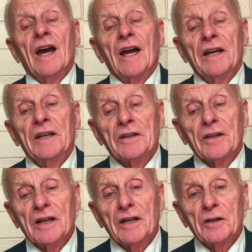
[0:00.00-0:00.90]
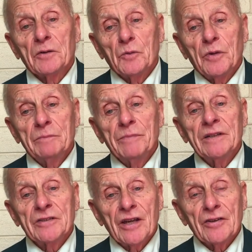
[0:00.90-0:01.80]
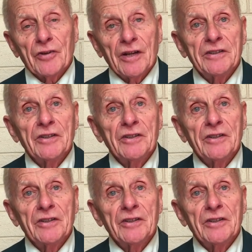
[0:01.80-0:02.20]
and we'd been together for 8